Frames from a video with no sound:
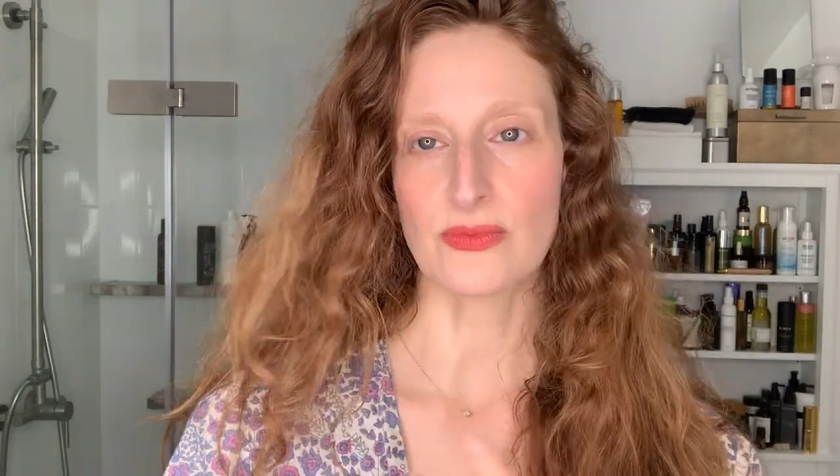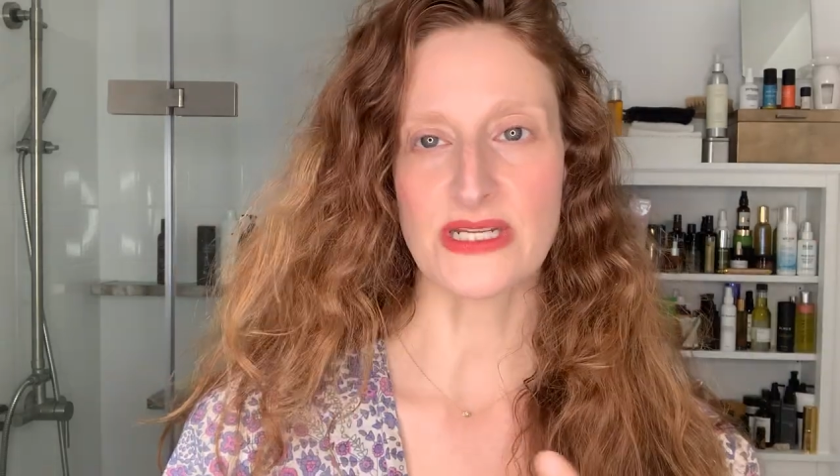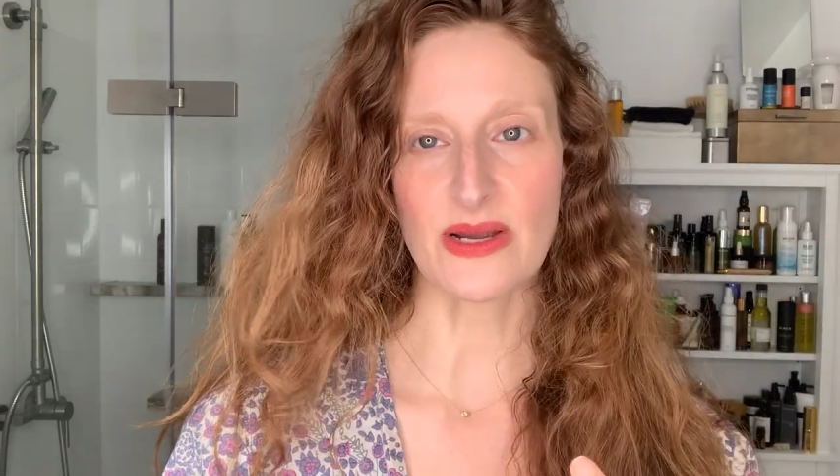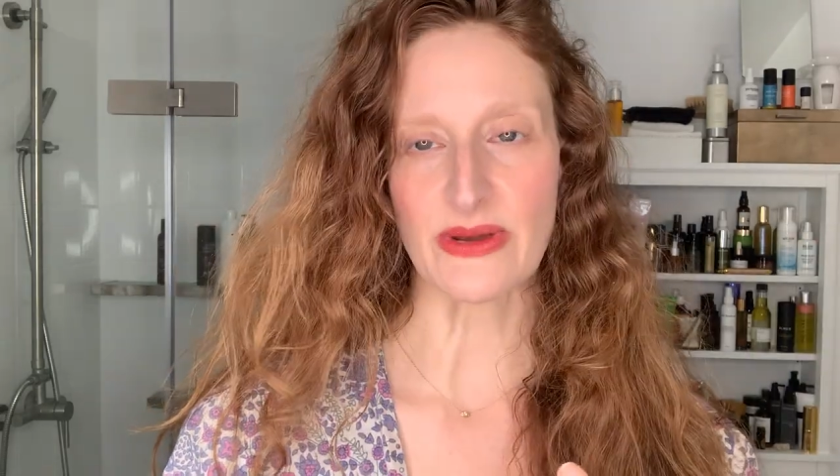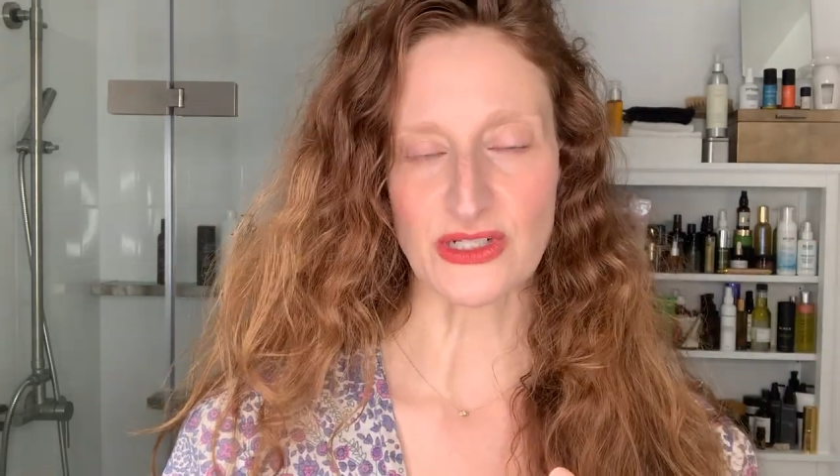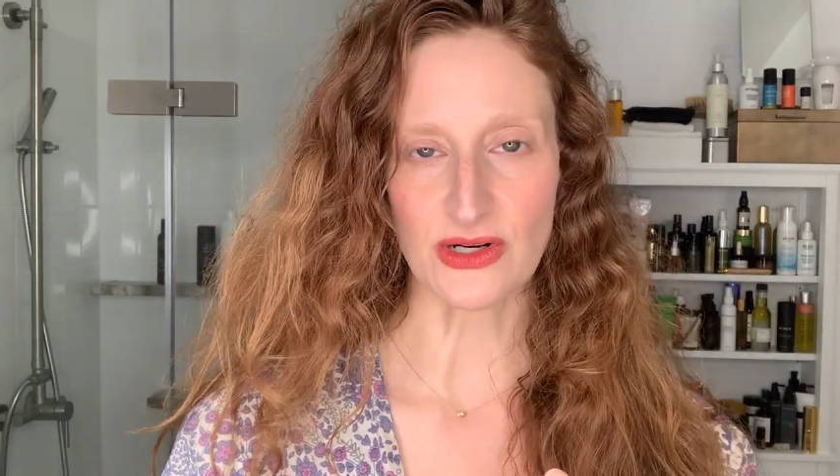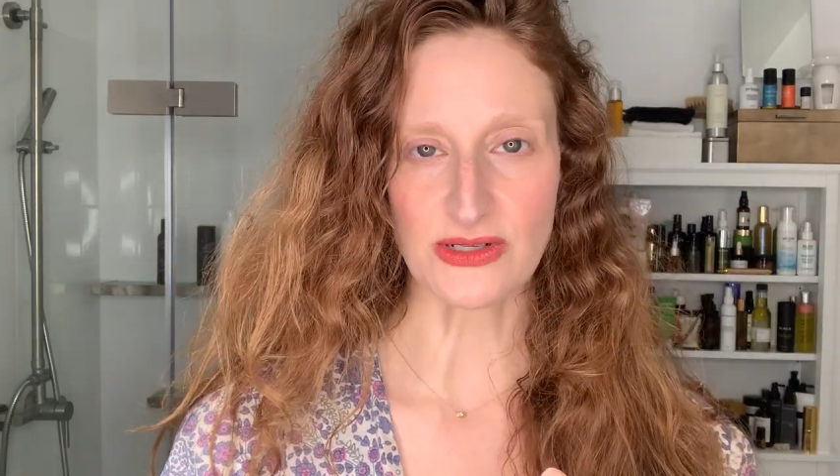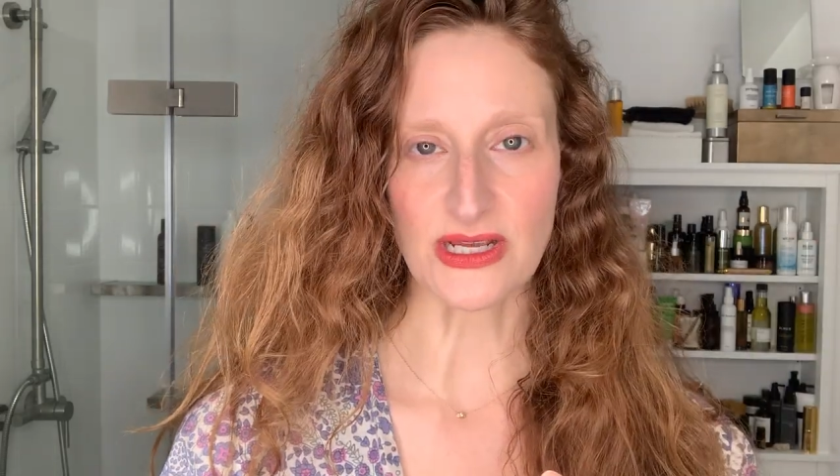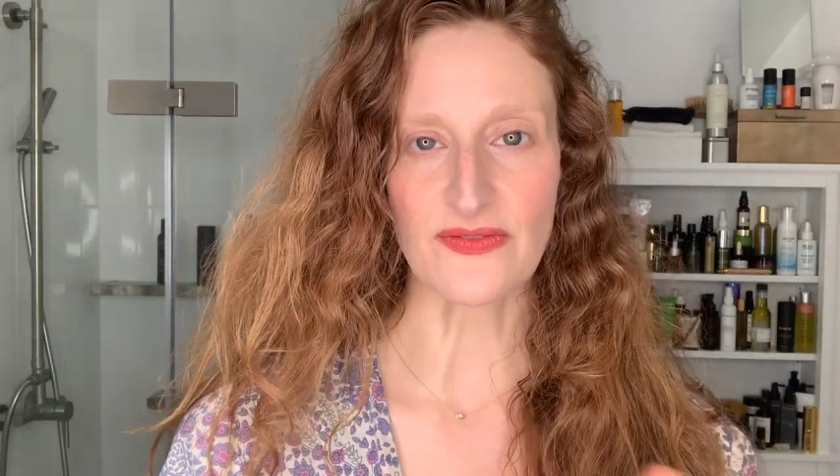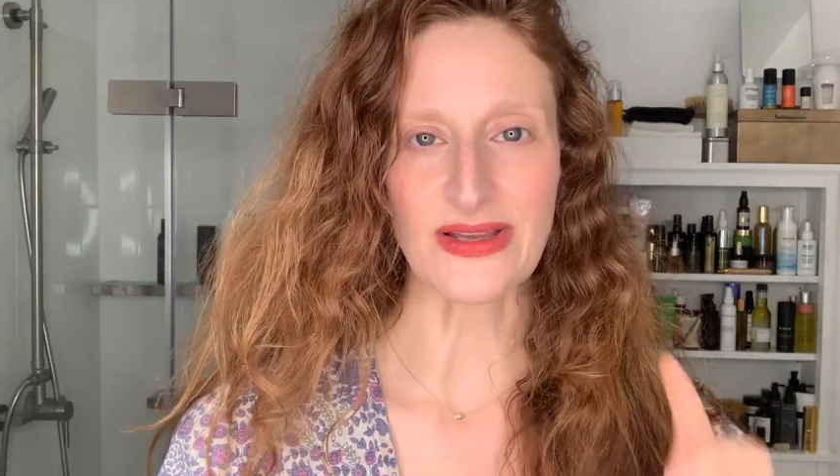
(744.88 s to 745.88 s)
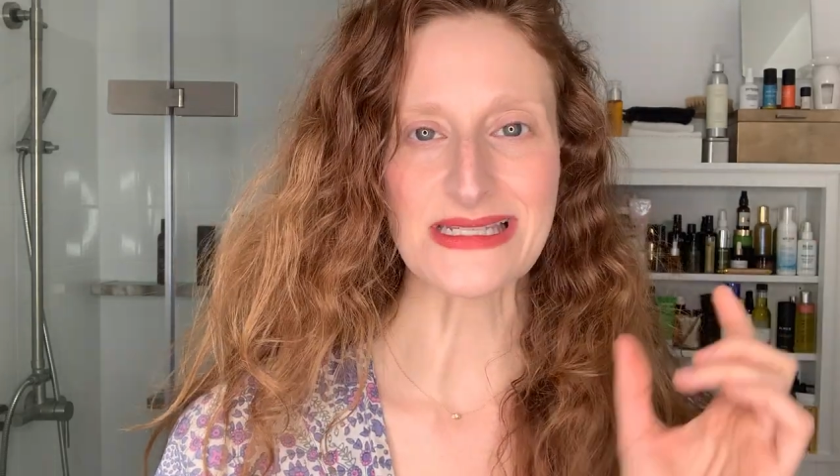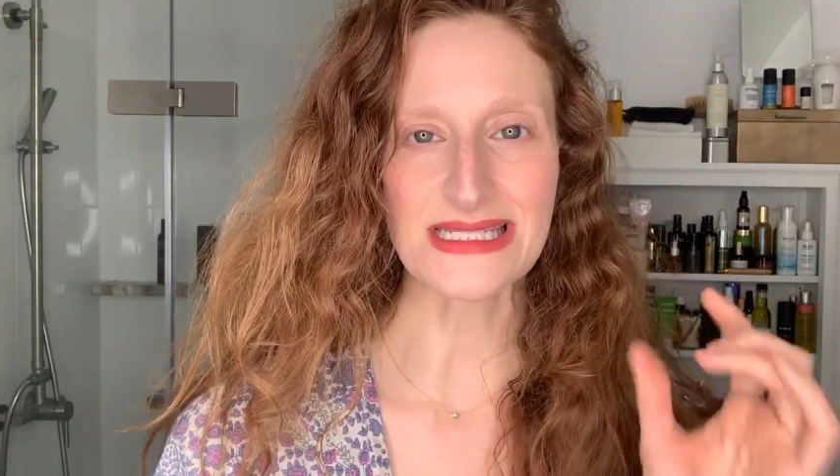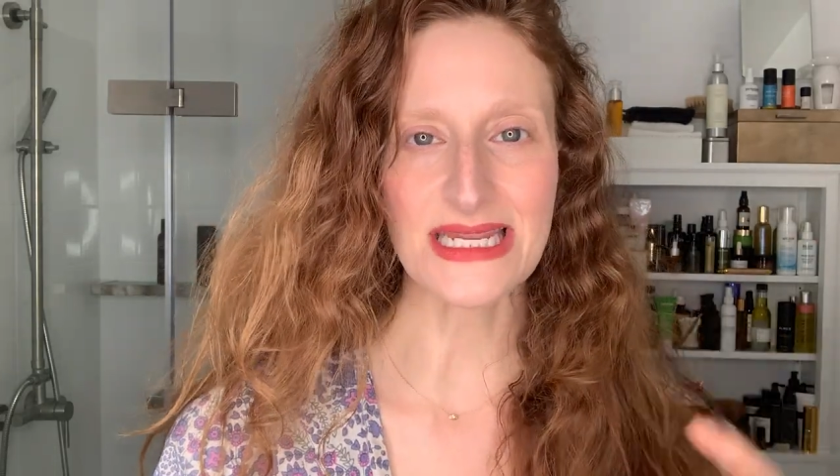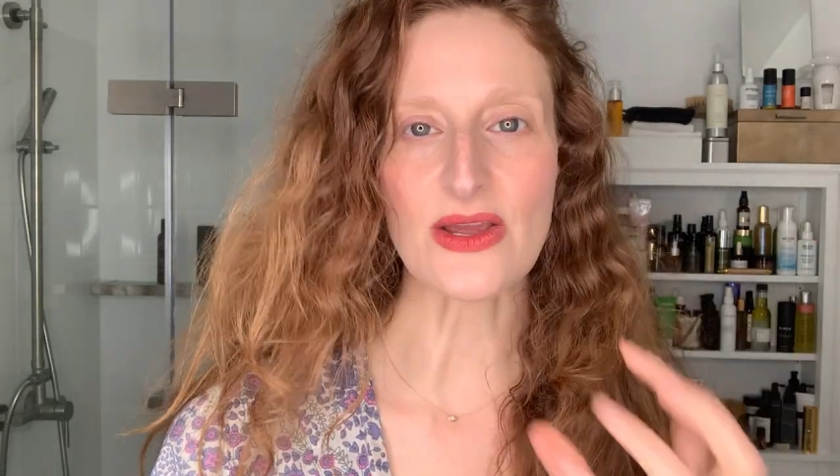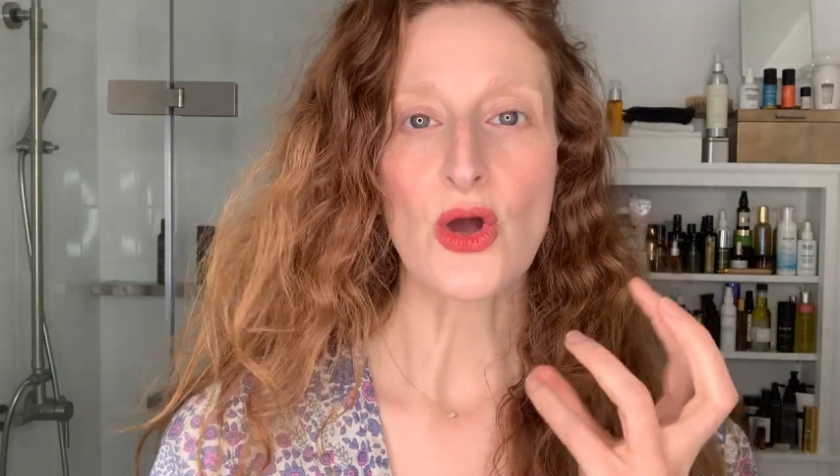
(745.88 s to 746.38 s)
take a picture of yourself and
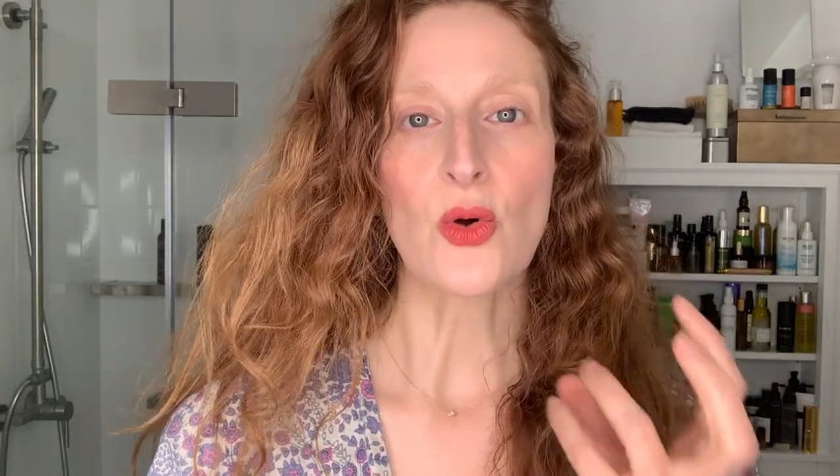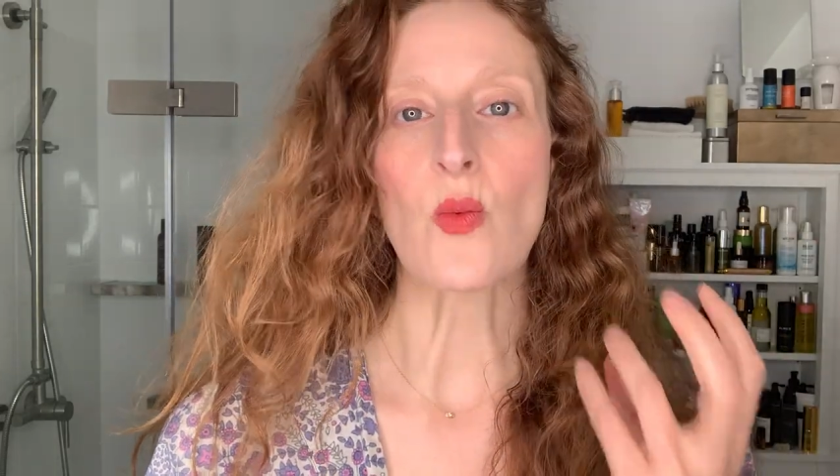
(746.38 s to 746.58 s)
see